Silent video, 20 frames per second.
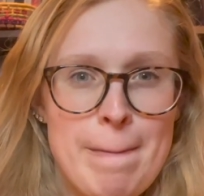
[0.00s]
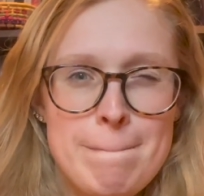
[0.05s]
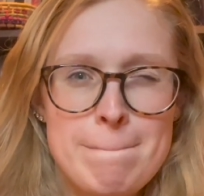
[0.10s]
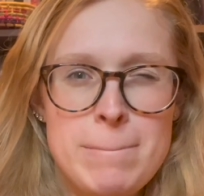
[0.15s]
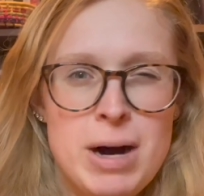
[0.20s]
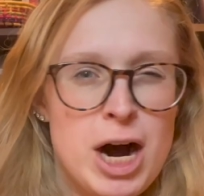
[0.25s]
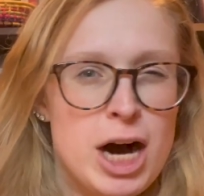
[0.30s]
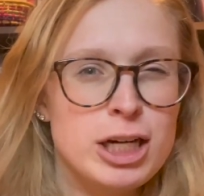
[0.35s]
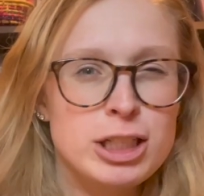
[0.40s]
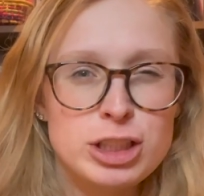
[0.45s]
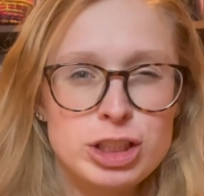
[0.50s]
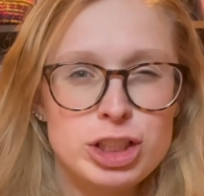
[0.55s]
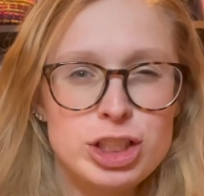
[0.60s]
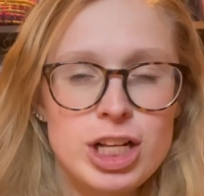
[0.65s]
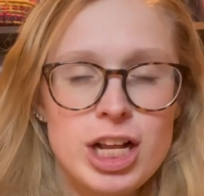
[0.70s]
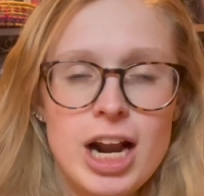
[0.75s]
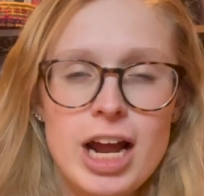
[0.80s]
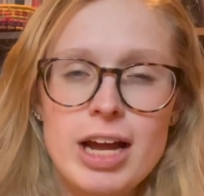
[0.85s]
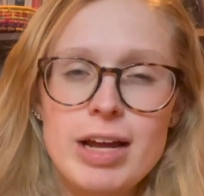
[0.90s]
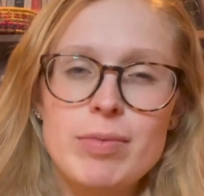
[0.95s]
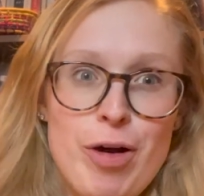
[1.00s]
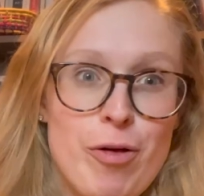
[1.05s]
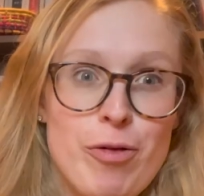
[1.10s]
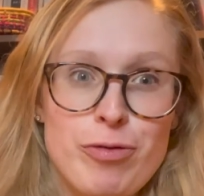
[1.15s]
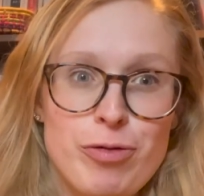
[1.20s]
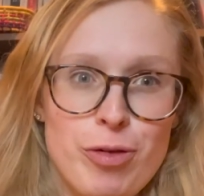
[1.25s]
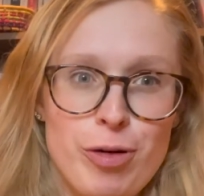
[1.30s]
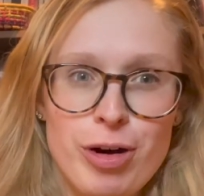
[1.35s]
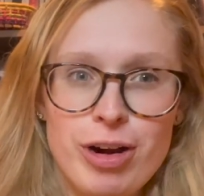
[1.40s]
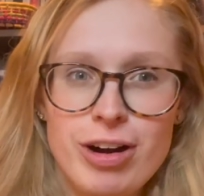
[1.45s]
punch that I
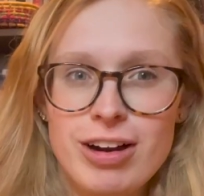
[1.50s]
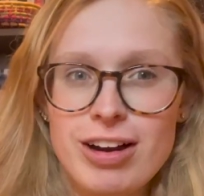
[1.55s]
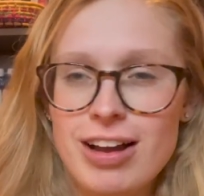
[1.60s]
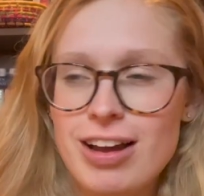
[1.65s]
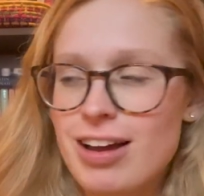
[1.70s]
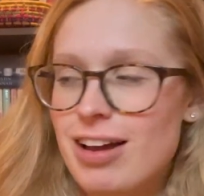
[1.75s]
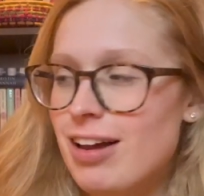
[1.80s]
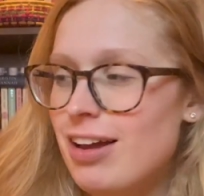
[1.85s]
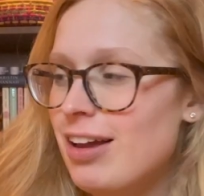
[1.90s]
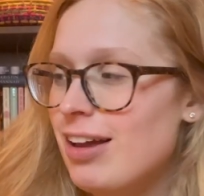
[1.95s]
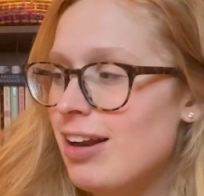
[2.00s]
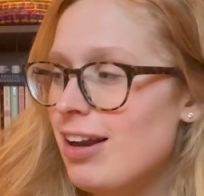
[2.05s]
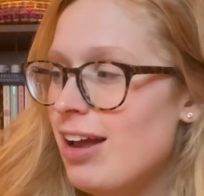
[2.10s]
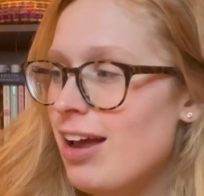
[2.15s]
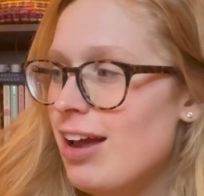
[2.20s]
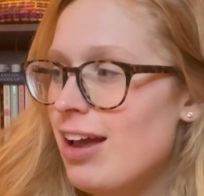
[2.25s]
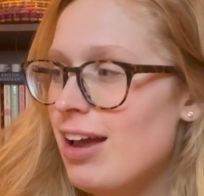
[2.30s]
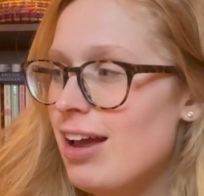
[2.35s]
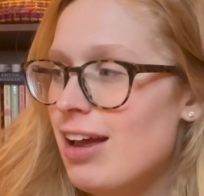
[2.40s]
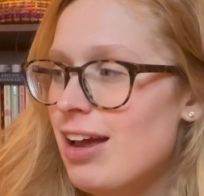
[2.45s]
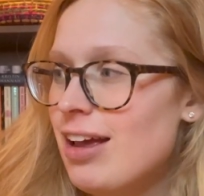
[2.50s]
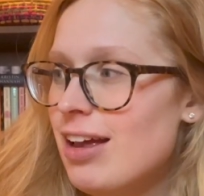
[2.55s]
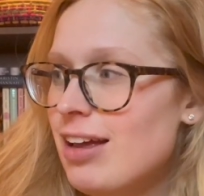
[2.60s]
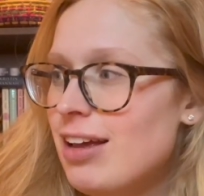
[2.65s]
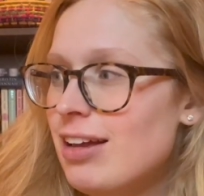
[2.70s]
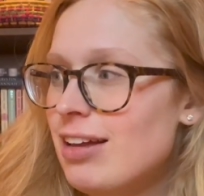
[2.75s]
hope for uh, in a